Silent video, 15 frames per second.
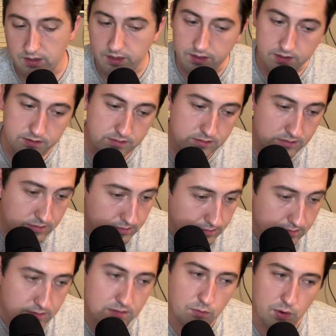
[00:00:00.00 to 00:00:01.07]
And
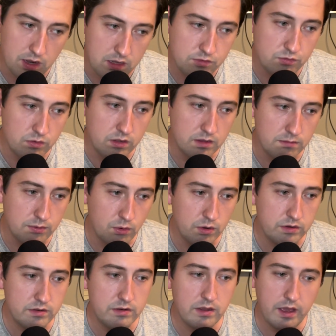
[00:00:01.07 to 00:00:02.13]
while it's really
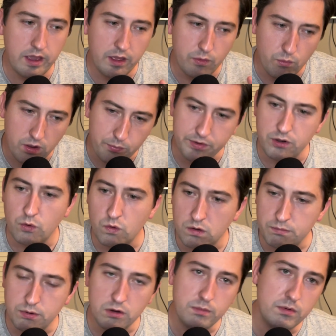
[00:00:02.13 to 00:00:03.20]
important, and while we don't
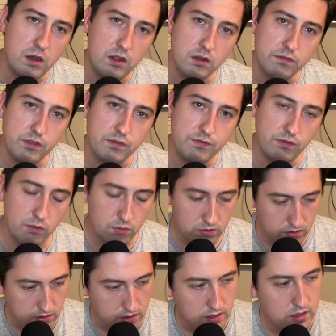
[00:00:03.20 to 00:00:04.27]
want poop all over the
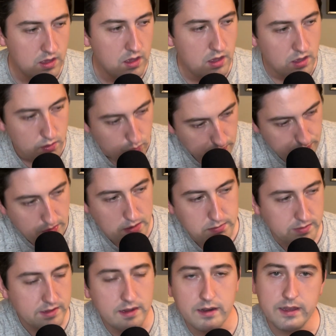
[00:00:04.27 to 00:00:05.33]
floor, we're
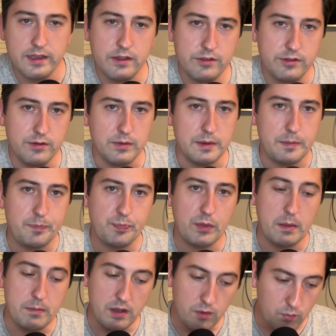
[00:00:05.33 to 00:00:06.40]
probably going to get to it.
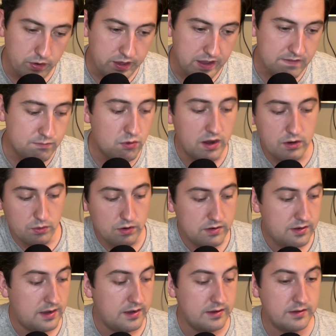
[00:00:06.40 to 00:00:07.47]
But we have
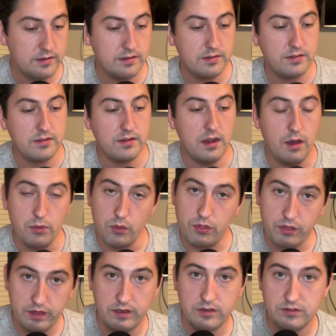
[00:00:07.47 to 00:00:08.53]
prioritized other
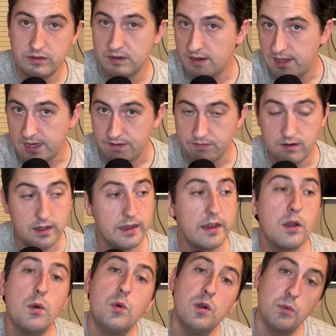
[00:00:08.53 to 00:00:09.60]
things in life,
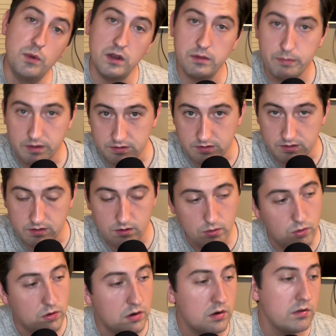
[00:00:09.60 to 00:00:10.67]
like we're really busy,
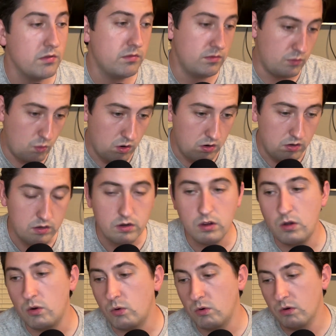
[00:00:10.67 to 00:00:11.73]
or work,
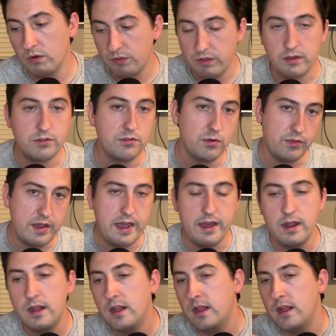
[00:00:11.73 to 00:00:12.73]
or this, or that.